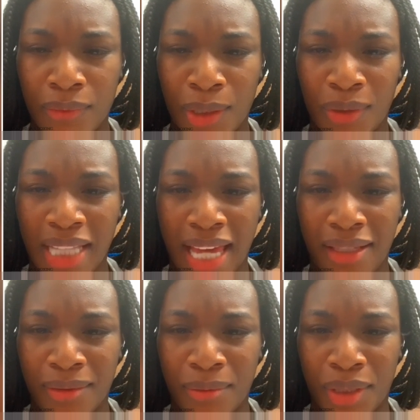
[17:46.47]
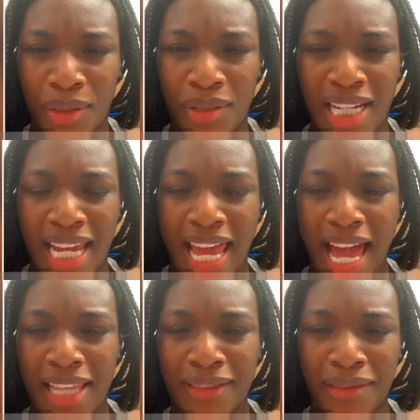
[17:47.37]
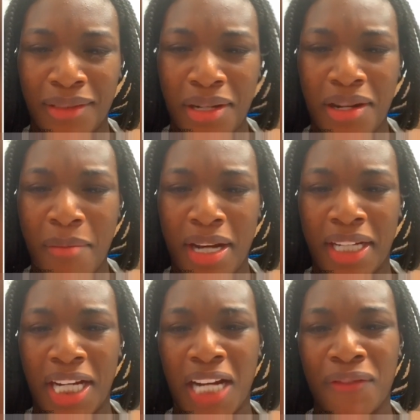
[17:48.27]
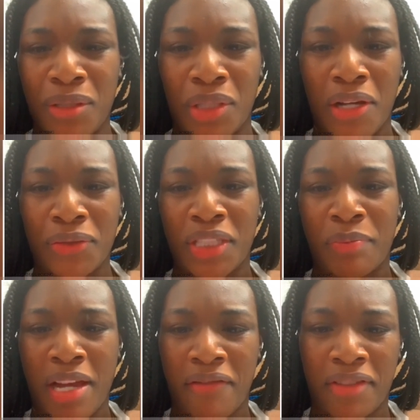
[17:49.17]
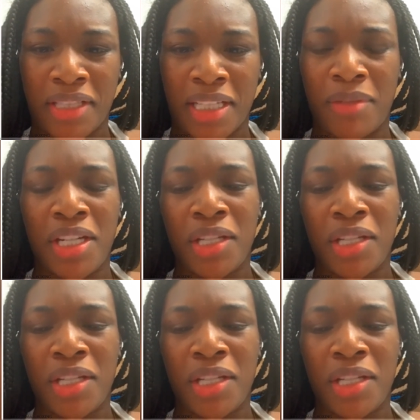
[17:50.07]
Who's Alex? Alex, don't nobody care if you lost respect for something.